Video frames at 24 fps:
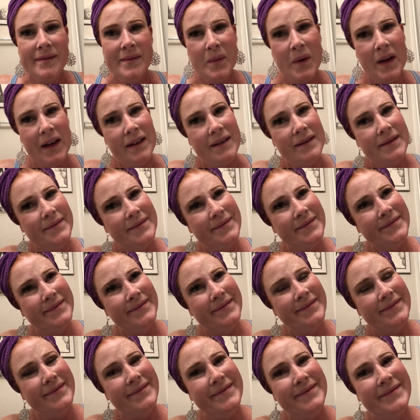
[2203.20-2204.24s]
well,
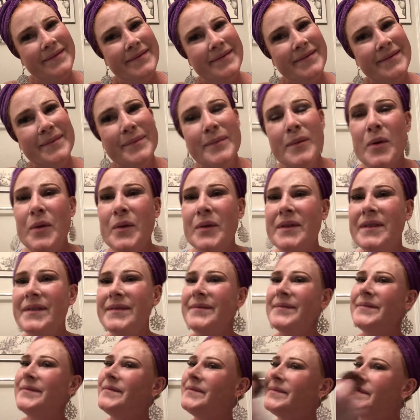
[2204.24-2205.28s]
moon.
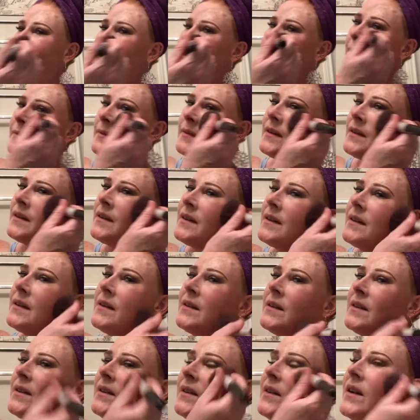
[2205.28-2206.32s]

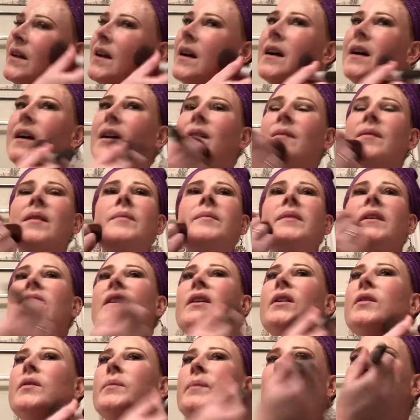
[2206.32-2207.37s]
I'm gonna
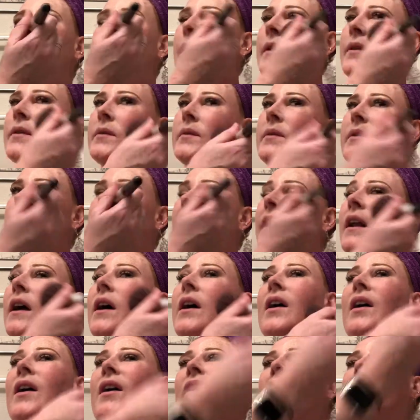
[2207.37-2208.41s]
go back through again.
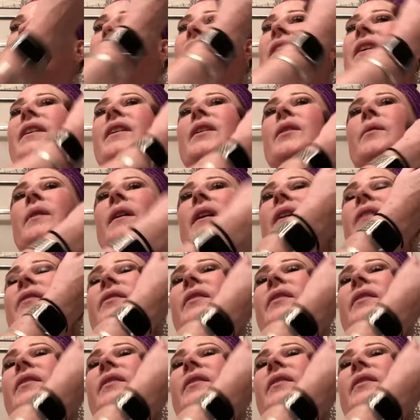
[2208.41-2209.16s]
Oh, you know what I